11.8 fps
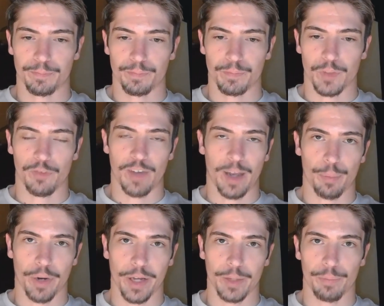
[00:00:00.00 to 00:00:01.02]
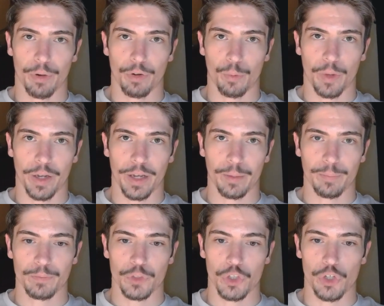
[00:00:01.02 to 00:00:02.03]
evaporate and burn away
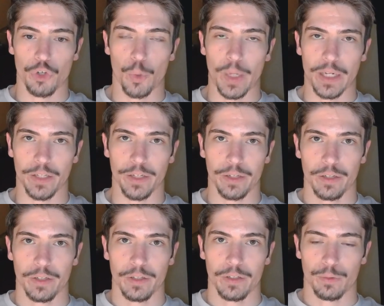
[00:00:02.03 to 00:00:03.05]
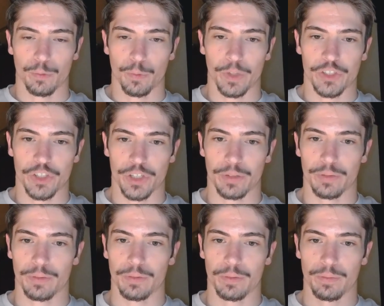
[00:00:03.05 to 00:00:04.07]
too quickly, which
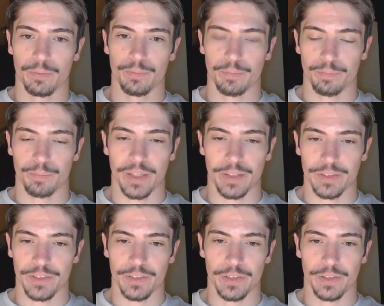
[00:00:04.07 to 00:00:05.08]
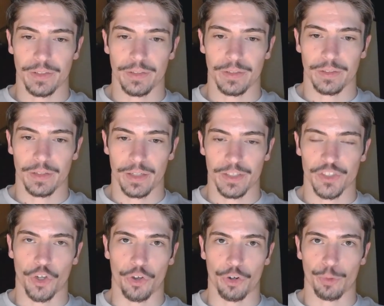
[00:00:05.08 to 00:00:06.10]
means the
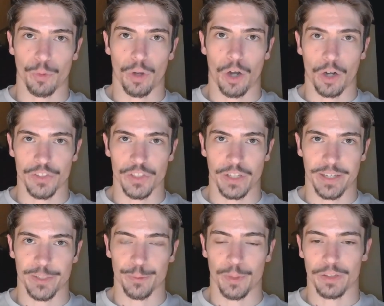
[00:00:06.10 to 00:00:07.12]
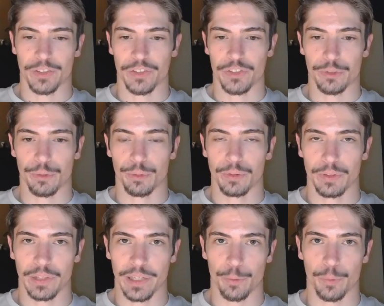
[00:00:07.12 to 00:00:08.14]
solder will oxidize while it's still
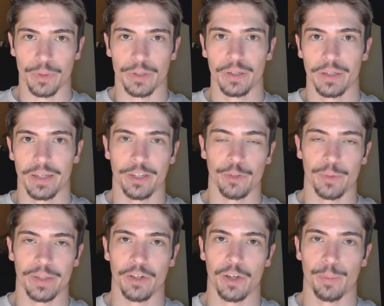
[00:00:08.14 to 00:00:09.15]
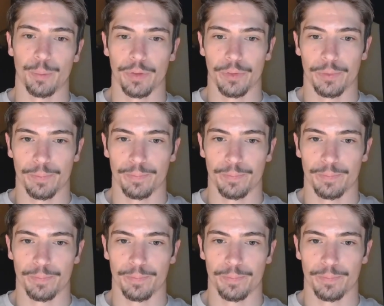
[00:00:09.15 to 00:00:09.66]
liquid, and you'll end up with